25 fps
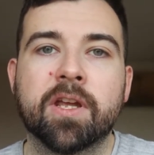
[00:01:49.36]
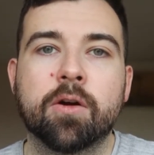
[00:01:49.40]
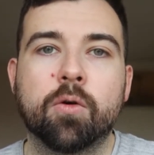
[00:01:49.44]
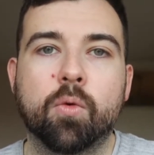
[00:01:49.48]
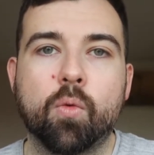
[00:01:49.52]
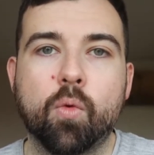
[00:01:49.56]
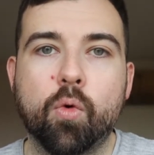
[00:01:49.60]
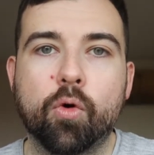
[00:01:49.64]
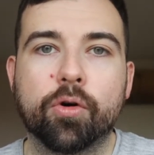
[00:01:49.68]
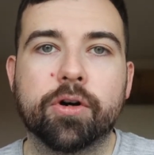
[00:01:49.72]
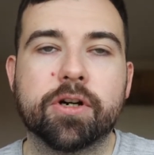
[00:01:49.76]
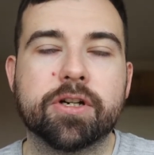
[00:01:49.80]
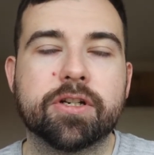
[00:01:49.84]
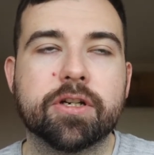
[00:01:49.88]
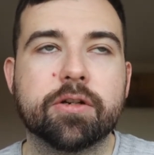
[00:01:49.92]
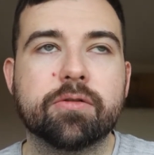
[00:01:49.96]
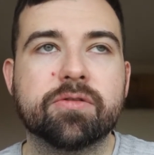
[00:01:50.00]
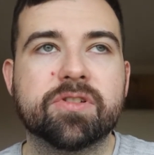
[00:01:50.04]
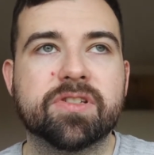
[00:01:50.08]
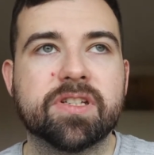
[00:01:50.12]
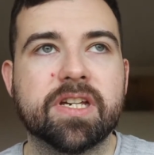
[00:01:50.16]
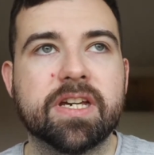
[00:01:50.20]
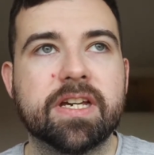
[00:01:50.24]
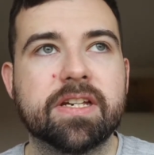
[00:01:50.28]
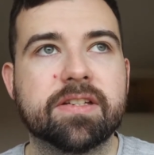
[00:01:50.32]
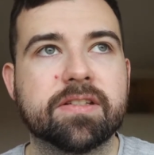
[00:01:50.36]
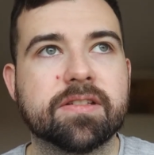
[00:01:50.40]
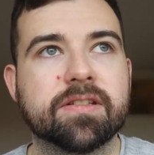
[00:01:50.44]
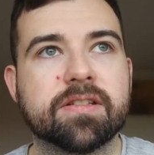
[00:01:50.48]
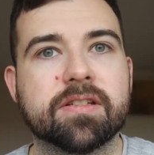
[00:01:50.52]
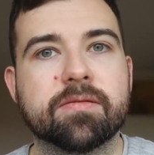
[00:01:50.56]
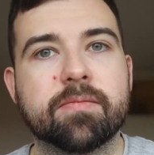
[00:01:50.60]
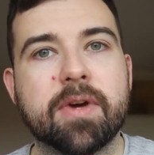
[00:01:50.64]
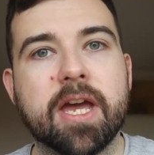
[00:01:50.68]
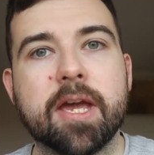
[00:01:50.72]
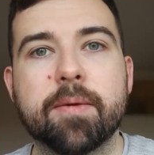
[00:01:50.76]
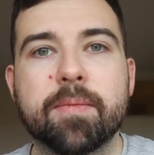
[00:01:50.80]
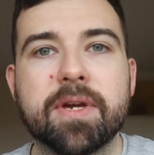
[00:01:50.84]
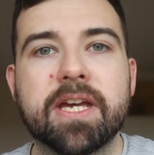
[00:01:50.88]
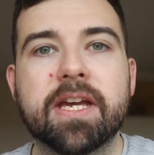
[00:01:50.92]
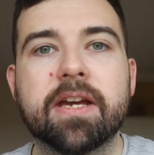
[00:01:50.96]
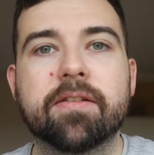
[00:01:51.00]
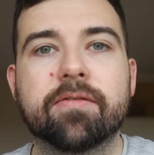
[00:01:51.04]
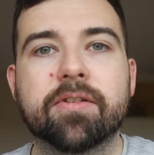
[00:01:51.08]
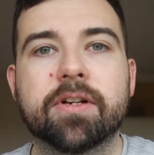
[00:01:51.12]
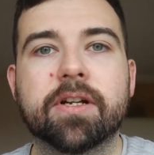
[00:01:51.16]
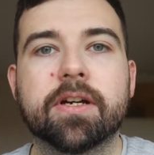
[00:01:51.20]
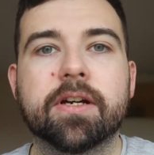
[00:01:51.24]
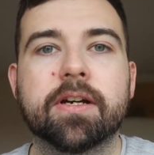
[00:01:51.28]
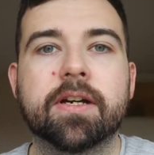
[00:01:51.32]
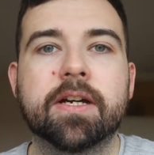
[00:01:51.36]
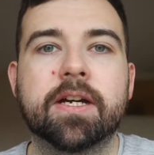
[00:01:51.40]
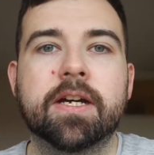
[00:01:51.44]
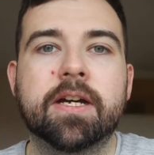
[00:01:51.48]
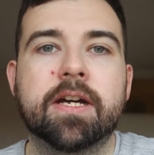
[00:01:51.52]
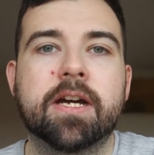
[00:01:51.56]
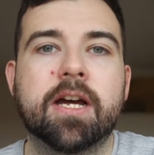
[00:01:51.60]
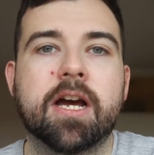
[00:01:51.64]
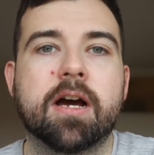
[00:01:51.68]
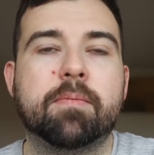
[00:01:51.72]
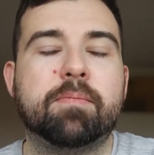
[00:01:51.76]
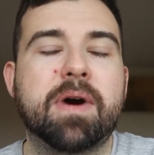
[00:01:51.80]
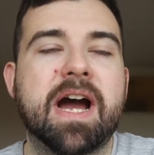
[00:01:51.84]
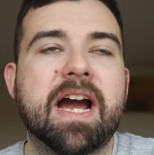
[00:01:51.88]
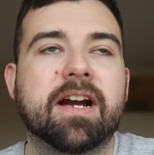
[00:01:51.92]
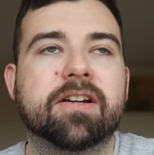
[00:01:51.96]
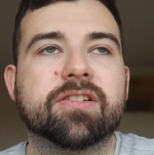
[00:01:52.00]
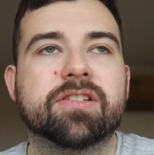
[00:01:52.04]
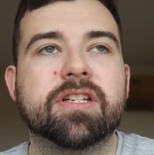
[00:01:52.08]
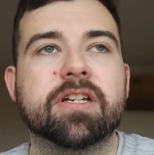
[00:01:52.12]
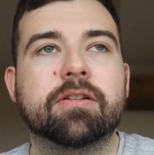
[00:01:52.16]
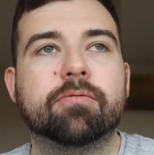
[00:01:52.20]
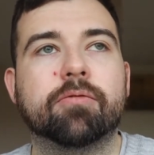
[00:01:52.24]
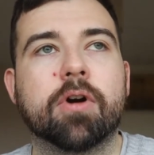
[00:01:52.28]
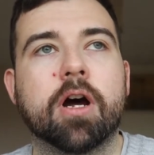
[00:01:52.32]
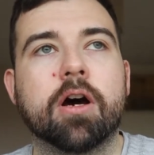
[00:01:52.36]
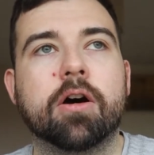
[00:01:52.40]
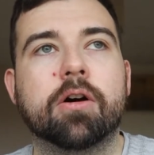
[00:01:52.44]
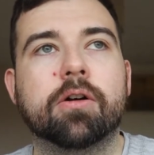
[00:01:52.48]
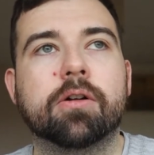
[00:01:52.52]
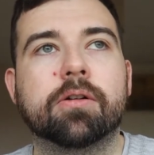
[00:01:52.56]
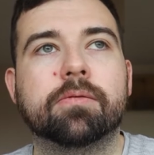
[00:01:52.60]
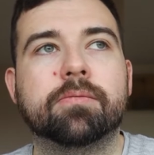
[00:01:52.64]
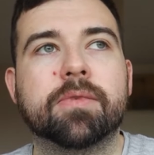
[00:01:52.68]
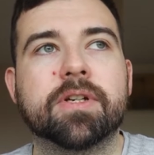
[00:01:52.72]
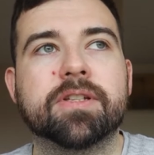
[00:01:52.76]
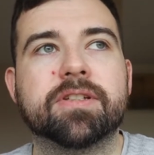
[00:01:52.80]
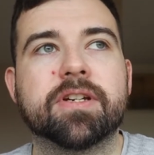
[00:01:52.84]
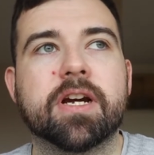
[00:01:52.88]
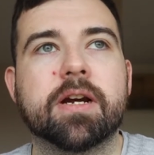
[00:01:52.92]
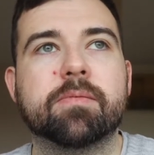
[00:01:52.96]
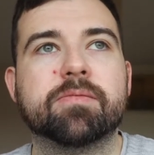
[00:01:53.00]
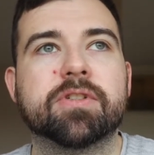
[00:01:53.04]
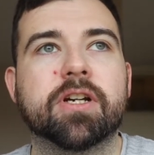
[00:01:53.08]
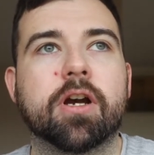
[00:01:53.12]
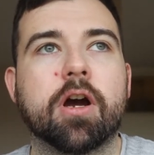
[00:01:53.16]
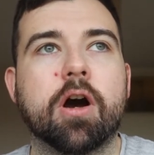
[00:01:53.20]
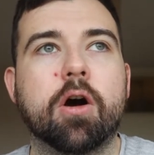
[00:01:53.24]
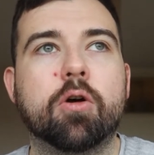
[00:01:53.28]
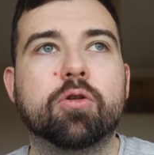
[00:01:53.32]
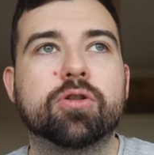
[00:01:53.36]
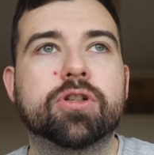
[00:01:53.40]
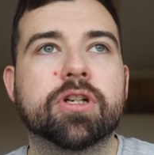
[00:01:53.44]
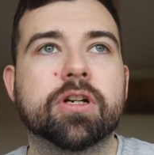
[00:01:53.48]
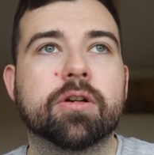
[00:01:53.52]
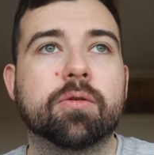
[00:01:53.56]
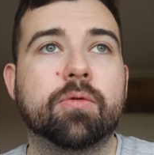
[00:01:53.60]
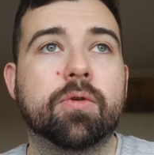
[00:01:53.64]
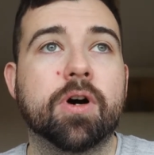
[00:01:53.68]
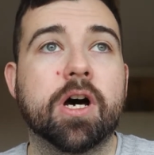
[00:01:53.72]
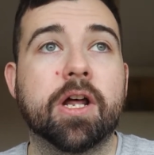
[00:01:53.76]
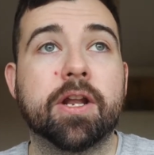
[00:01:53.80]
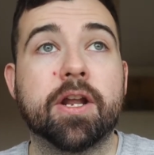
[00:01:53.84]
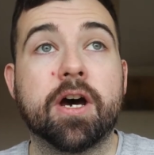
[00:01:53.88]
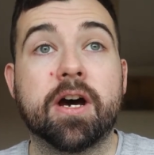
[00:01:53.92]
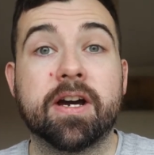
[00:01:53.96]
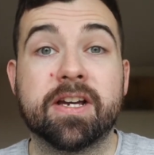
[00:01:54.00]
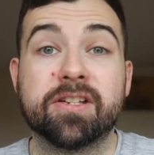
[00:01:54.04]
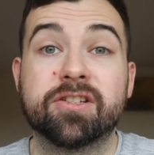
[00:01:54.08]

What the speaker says: one or two seasons and maybe given a backseat role in terms of coaching and whatnot.